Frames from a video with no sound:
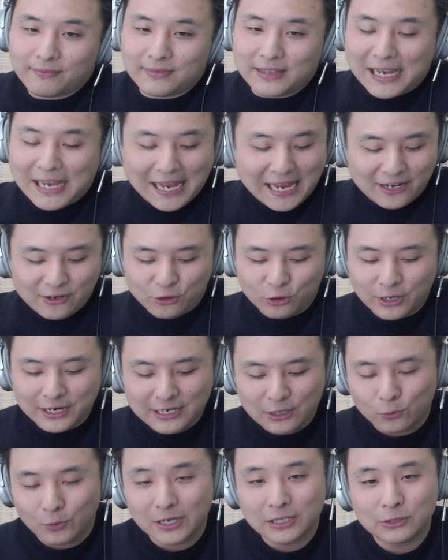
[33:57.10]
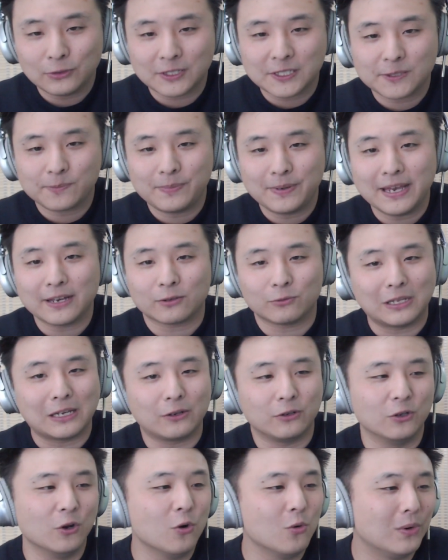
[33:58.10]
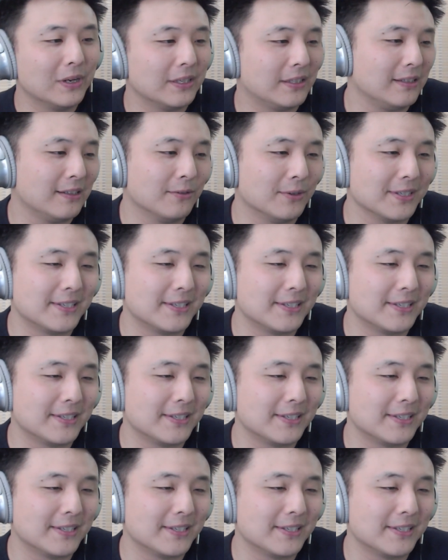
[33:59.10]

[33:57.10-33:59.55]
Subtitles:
I had no idea what to expect, like what